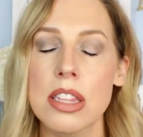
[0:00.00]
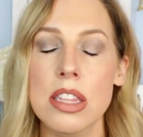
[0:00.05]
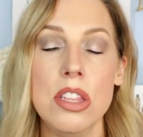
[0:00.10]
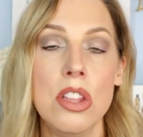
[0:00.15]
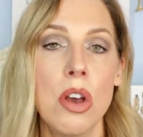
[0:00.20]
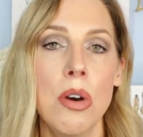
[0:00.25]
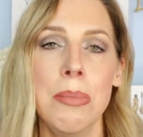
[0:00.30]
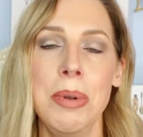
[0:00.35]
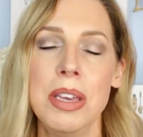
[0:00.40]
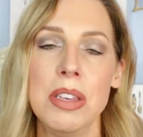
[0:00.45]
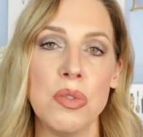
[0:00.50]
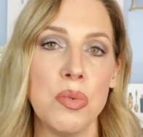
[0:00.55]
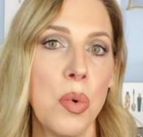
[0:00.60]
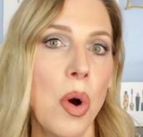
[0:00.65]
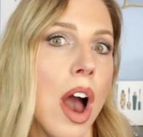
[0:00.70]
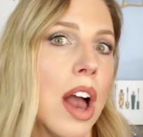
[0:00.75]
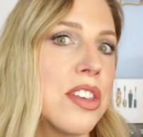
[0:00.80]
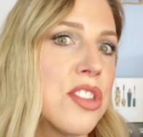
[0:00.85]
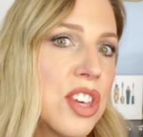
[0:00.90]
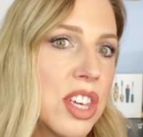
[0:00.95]
nobody's
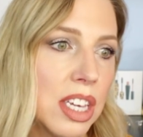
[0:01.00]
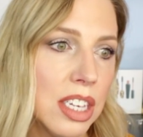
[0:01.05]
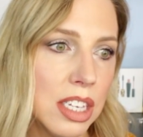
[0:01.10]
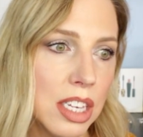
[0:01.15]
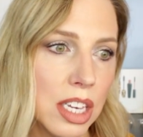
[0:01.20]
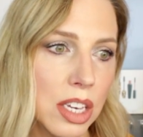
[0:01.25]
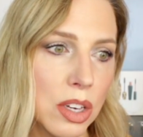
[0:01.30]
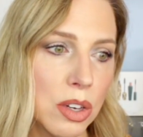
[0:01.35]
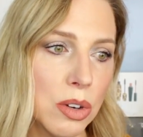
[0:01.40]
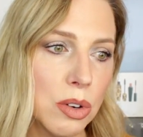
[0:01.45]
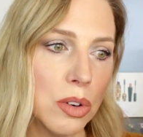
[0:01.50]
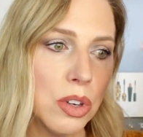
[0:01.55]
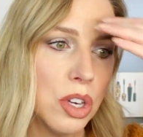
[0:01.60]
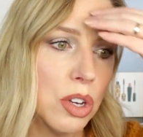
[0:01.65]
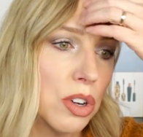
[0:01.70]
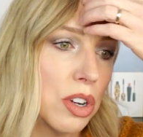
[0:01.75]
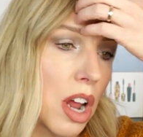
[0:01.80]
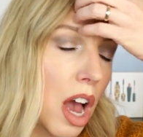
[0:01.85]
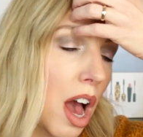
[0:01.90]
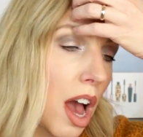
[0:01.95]
watching you,
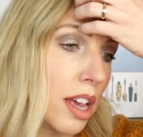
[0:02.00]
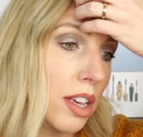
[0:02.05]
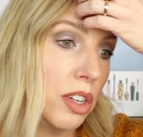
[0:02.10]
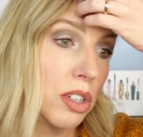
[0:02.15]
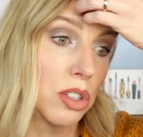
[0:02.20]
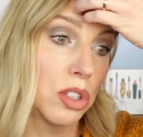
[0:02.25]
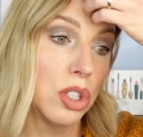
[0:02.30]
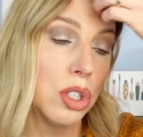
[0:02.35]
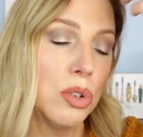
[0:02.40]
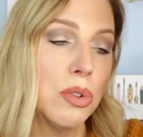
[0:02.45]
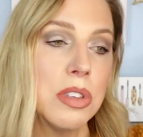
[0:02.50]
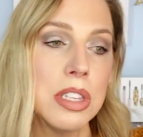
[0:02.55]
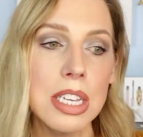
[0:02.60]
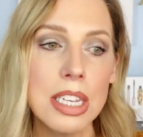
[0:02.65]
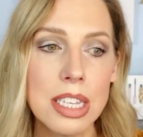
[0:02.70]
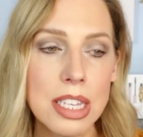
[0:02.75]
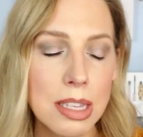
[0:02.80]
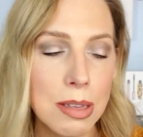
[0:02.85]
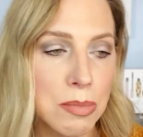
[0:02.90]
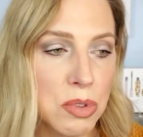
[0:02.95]
you're not, you're
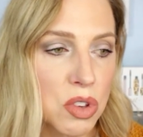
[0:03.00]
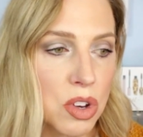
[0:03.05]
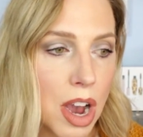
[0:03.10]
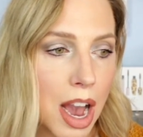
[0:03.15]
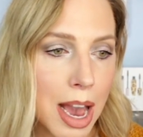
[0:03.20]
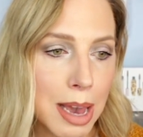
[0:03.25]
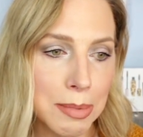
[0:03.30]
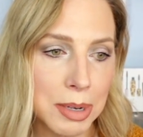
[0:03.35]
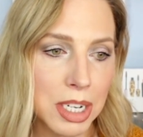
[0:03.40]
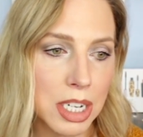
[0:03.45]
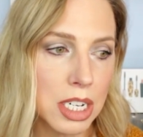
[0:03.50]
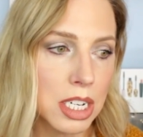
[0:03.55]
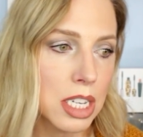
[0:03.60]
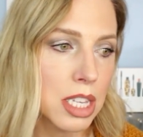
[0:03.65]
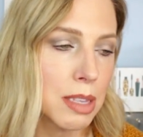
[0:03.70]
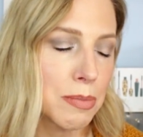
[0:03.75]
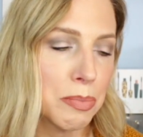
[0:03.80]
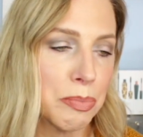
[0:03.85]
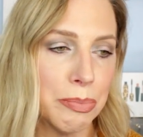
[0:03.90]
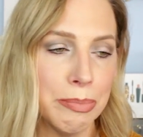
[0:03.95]
losing
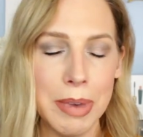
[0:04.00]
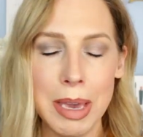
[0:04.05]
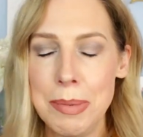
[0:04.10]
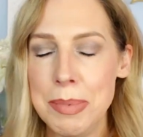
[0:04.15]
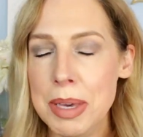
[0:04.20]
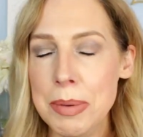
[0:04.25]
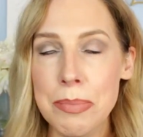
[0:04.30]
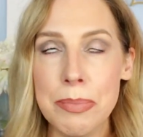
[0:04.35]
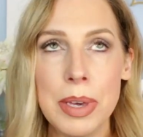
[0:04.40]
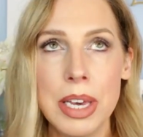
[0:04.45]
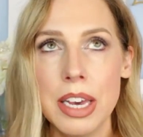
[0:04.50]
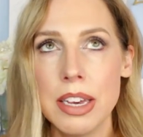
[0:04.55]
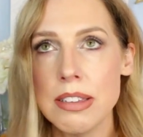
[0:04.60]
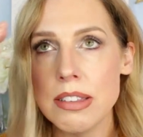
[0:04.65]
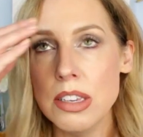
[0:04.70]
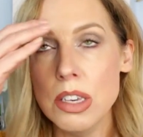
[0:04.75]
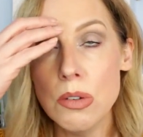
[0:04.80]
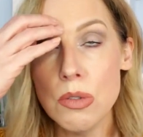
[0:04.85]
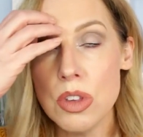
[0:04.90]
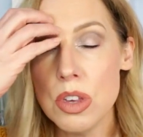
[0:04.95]
subscribers, maybe
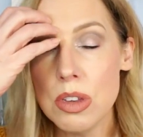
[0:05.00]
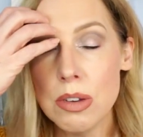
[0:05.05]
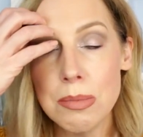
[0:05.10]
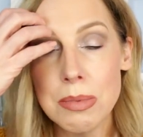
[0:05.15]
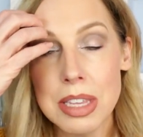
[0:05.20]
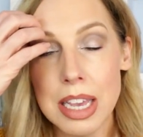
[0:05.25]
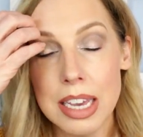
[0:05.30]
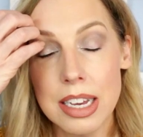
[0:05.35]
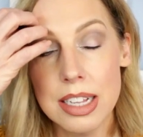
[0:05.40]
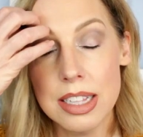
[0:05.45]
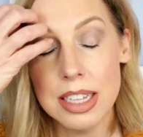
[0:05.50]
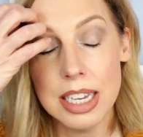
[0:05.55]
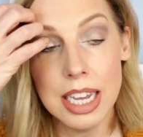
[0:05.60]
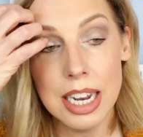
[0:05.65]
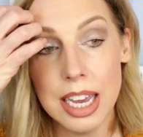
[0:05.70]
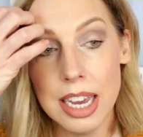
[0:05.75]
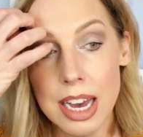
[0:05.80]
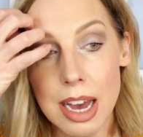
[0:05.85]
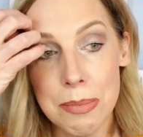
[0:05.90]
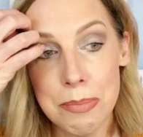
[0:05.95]
because YouTube's like
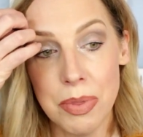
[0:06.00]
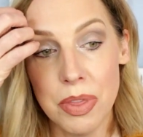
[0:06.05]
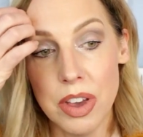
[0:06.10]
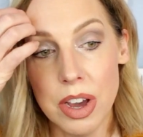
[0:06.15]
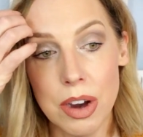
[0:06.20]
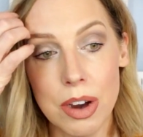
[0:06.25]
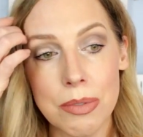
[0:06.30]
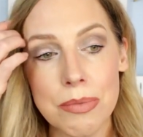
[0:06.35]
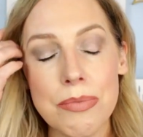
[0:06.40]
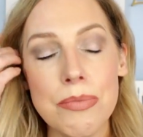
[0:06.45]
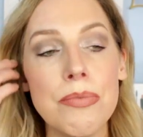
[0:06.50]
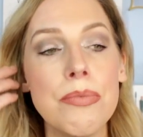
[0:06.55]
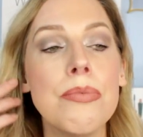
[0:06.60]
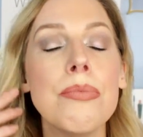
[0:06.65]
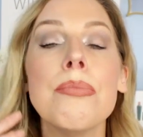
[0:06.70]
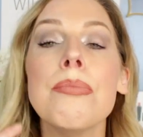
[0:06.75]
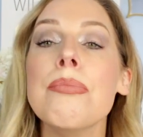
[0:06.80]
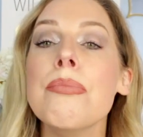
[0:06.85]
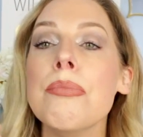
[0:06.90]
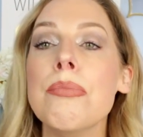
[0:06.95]
cleaning up their
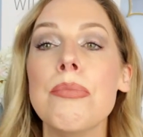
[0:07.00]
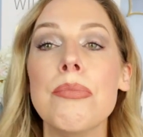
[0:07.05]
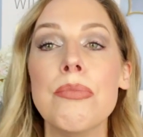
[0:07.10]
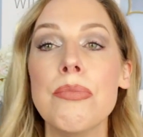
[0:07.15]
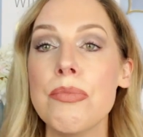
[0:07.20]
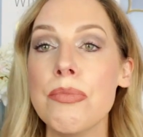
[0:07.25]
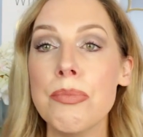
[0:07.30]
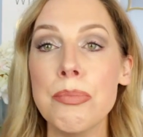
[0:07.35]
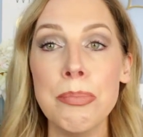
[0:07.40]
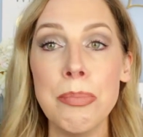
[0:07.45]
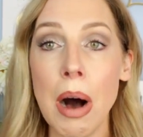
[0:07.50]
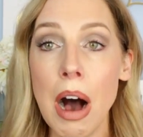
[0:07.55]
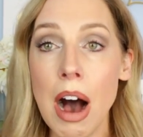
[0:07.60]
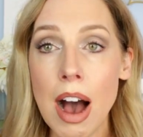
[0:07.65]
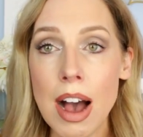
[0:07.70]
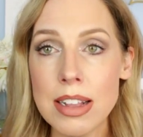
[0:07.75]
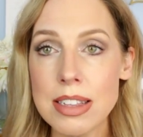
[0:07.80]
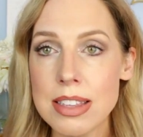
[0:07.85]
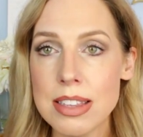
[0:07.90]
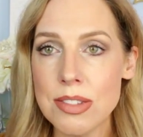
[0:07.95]

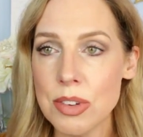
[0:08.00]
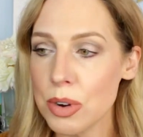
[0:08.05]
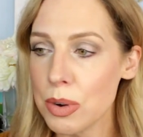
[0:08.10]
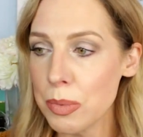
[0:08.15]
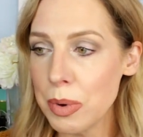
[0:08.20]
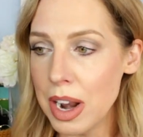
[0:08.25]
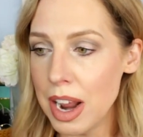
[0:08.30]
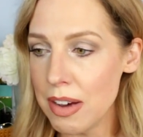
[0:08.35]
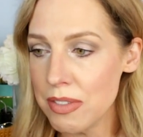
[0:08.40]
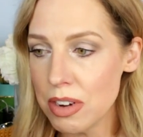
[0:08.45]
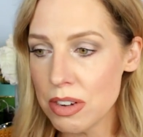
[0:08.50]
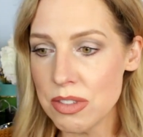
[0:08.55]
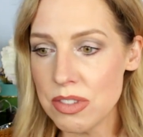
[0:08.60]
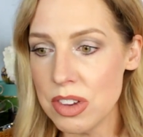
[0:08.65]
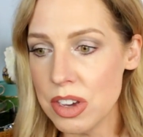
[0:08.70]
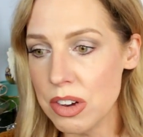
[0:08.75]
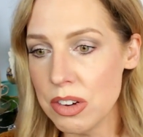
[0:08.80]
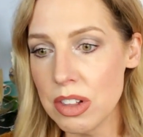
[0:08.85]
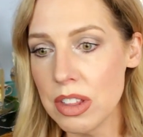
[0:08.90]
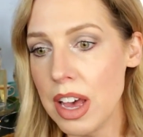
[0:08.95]
bots or whatever.
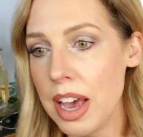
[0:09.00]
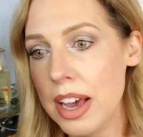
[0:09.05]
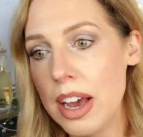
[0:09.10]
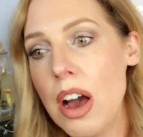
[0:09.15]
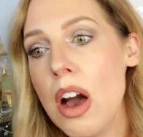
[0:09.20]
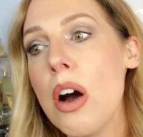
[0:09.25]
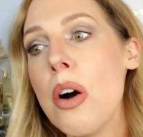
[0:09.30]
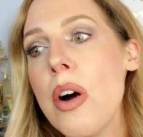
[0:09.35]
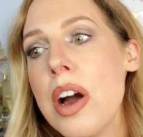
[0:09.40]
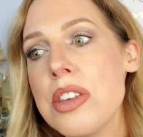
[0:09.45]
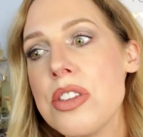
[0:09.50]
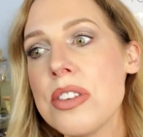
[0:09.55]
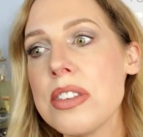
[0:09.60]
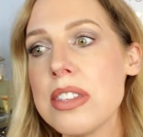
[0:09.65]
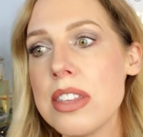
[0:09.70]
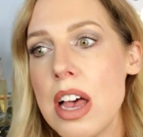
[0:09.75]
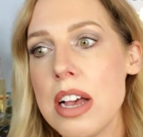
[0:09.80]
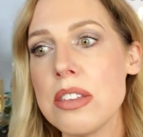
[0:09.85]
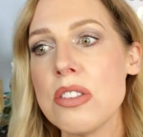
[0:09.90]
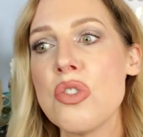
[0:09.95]
So you're like, oh, I
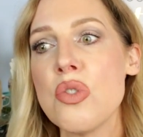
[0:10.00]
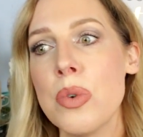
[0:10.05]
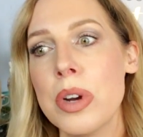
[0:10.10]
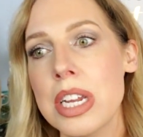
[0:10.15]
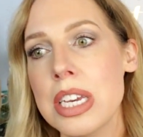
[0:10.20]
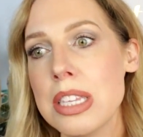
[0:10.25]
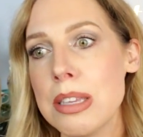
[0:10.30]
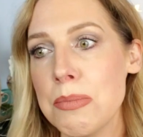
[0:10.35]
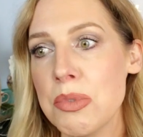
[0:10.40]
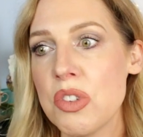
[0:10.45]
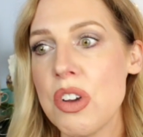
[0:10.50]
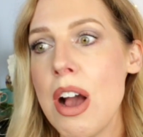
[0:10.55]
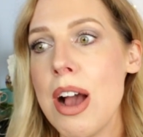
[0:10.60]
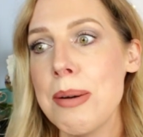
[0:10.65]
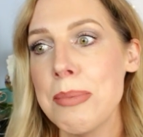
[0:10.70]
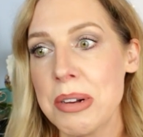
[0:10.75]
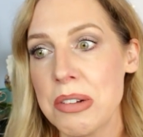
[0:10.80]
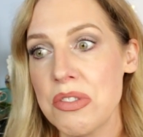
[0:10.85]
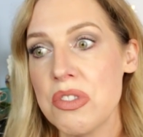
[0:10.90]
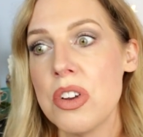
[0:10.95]
just lost 20
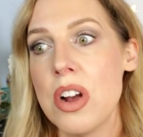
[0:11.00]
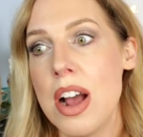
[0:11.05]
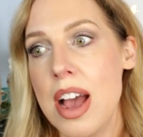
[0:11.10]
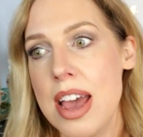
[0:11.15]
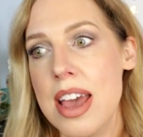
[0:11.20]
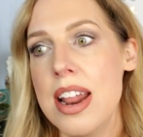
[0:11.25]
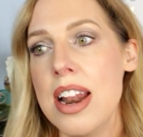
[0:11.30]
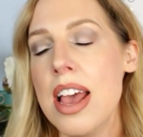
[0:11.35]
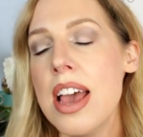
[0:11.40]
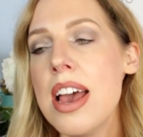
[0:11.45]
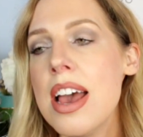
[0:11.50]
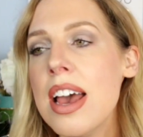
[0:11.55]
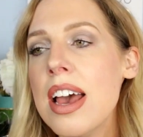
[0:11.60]
subscribers, great.